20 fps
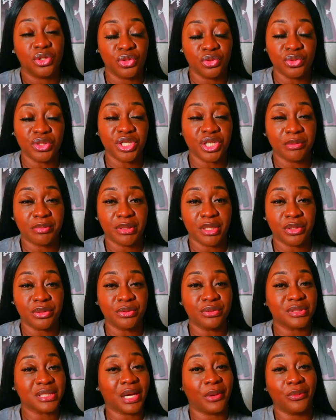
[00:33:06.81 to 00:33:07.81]
new year
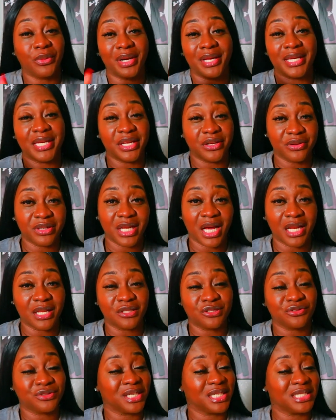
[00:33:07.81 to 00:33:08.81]
balloons i went near
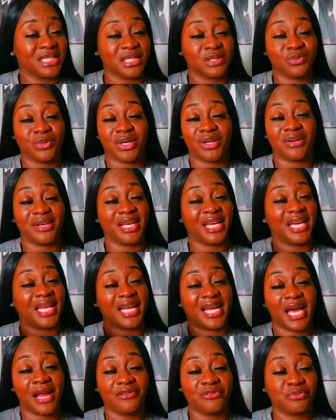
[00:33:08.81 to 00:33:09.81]
dollar tree i just went on ahead
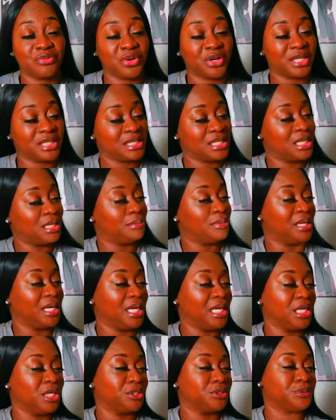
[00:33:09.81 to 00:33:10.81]
and got it from party city but
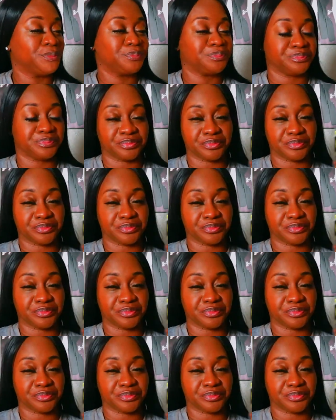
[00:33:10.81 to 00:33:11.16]
anywho